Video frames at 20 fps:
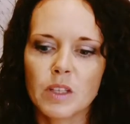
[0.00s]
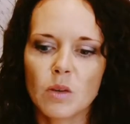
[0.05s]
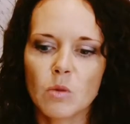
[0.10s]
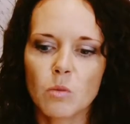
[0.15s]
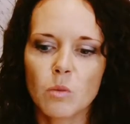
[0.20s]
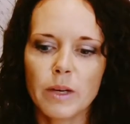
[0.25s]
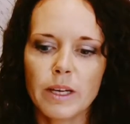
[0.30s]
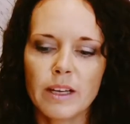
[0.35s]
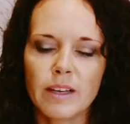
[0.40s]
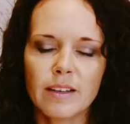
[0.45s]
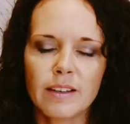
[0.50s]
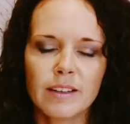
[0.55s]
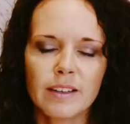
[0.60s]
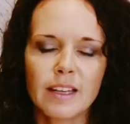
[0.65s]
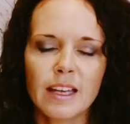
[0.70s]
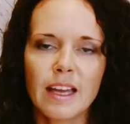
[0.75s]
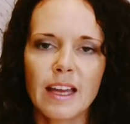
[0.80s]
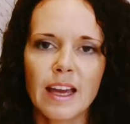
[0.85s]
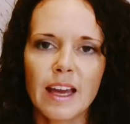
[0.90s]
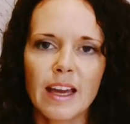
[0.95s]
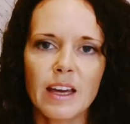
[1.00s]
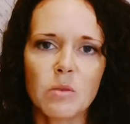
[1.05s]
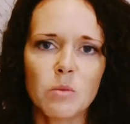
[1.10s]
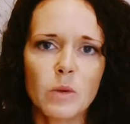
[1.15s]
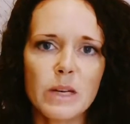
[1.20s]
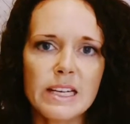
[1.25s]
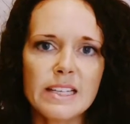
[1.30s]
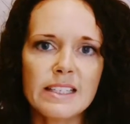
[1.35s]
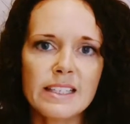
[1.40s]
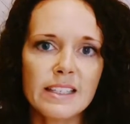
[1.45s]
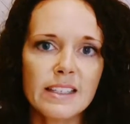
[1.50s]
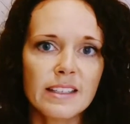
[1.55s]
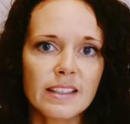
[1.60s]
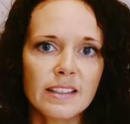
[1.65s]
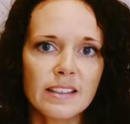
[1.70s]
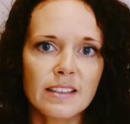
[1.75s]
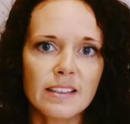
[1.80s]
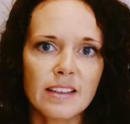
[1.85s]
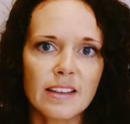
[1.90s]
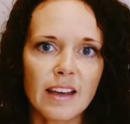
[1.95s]
We
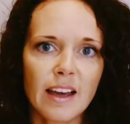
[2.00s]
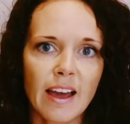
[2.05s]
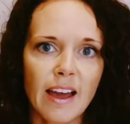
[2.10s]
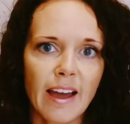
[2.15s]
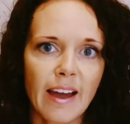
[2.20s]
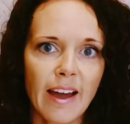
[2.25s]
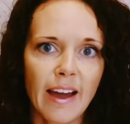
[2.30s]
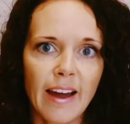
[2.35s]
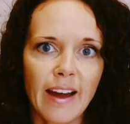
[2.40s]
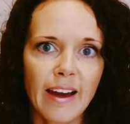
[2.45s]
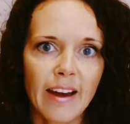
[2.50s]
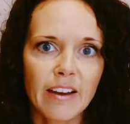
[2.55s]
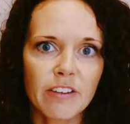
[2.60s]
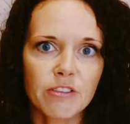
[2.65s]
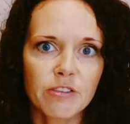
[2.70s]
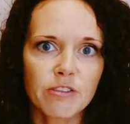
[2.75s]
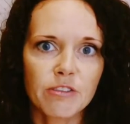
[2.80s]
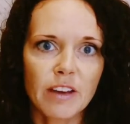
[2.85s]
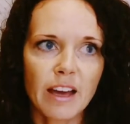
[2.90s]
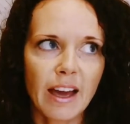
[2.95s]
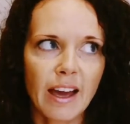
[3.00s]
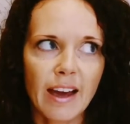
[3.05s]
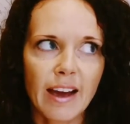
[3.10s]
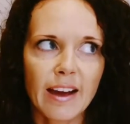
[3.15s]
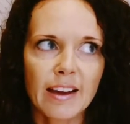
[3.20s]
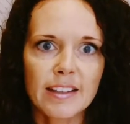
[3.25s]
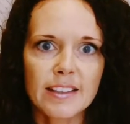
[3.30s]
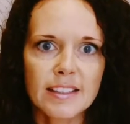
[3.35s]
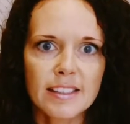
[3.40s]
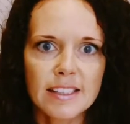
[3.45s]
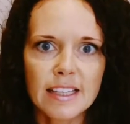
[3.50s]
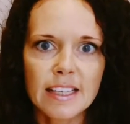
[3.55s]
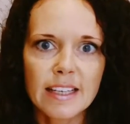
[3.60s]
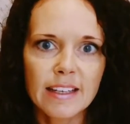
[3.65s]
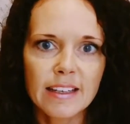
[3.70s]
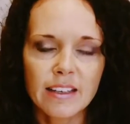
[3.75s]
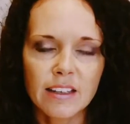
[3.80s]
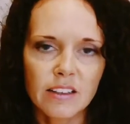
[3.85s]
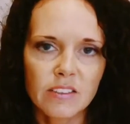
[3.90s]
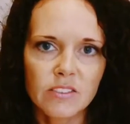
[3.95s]
didn't half-ass
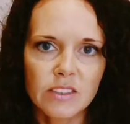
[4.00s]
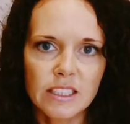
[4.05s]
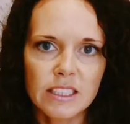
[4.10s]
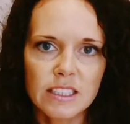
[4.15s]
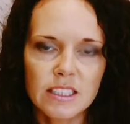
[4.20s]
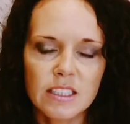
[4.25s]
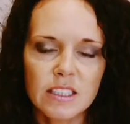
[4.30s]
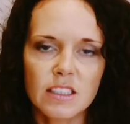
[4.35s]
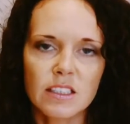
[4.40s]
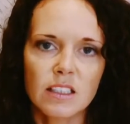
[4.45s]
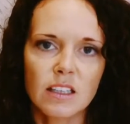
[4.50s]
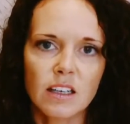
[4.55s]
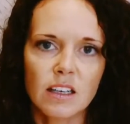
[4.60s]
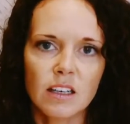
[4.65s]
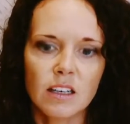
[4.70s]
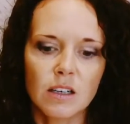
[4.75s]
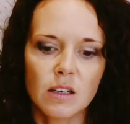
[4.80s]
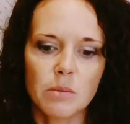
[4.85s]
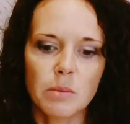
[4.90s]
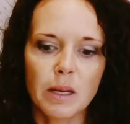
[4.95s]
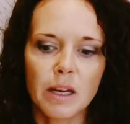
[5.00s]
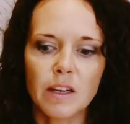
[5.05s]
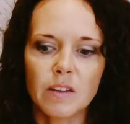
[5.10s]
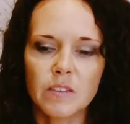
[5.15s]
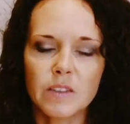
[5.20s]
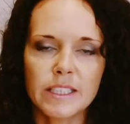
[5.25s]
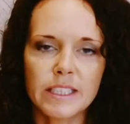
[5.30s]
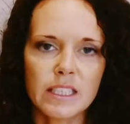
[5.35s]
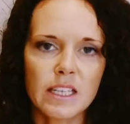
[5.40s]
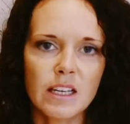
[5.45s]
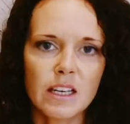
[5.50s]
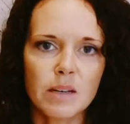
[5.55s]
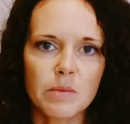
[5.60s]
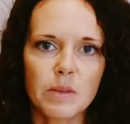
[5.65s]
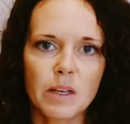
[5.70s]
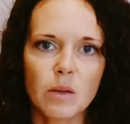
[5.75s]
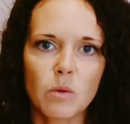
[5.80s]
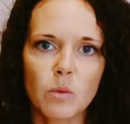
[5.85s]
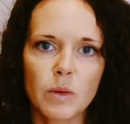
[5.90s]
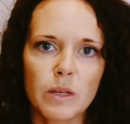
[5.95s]
any of it. Every time
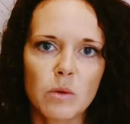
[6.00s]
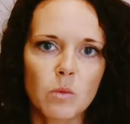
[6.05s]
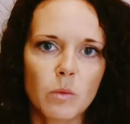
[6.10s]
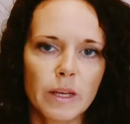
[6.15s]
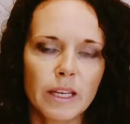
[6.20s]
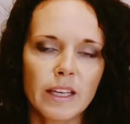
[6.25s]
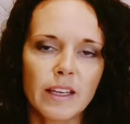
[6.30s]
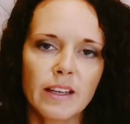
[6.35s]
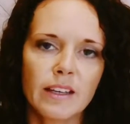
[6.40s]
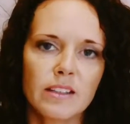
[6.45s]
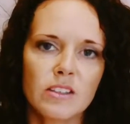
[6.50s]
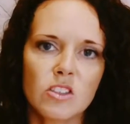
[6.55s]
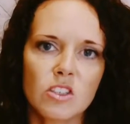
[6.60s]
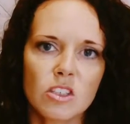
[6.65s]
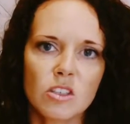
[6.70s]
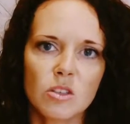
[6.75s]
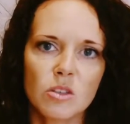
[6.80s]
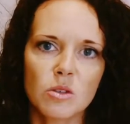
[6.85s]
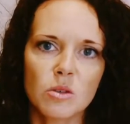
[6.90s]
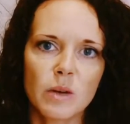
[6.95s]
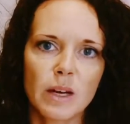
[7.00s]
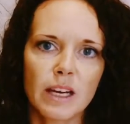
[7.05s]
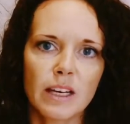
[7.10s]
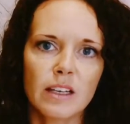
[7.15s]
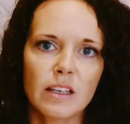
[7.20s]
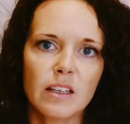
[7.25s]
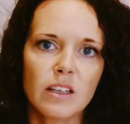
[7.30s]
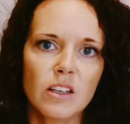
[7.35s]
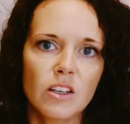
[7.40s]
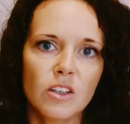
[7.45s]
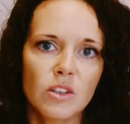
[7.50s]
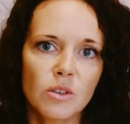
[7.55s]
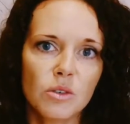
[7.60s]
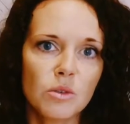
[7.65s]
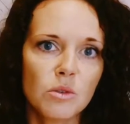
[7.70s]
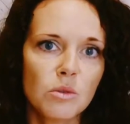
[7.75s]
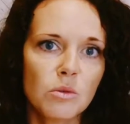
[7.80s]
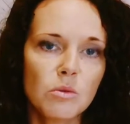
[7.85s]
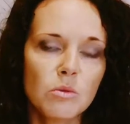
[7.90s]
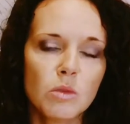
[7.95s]
that we went into a
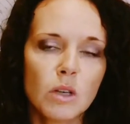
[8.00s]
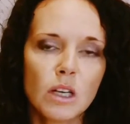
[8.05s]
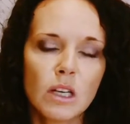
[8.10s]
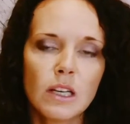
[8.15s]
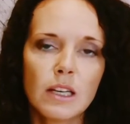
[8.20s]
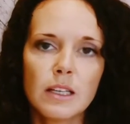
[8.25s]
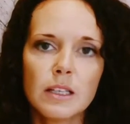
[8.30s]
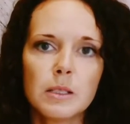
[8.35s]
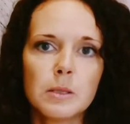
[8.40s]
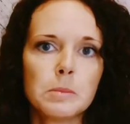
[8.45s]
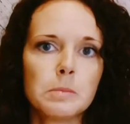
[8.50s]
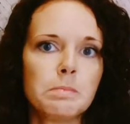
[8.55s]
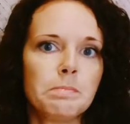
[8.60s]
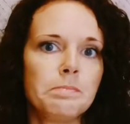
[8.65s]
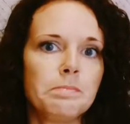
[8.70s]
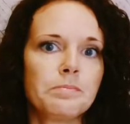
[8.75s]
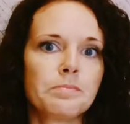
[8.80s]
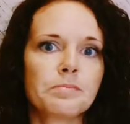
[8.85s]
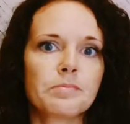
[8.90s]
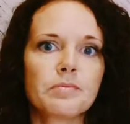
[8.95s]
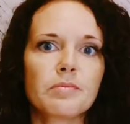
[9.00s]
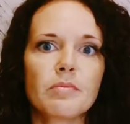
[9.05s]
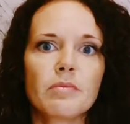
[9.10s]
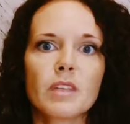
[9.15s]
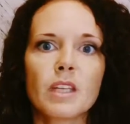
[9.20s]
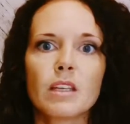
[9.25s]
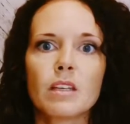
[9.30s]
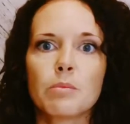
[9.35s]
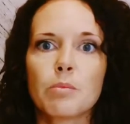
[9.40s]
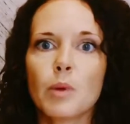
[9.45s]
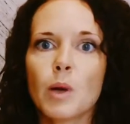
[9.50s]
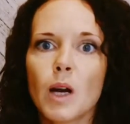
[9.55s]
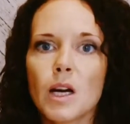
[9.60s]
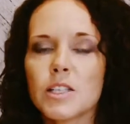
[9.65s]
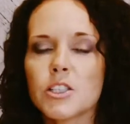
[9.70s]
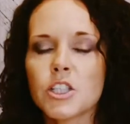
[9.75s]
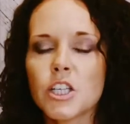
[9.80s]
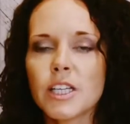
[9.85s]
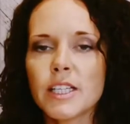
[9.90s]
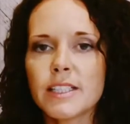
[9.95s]
new
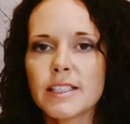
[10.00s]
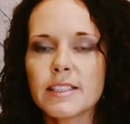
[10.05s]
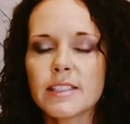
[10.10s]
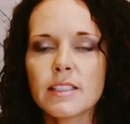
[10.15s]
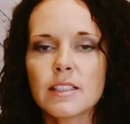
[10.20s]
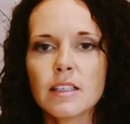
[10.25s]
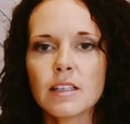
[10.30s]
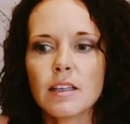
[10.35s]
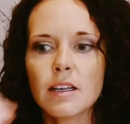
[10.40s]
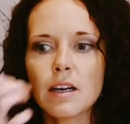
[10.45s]
project,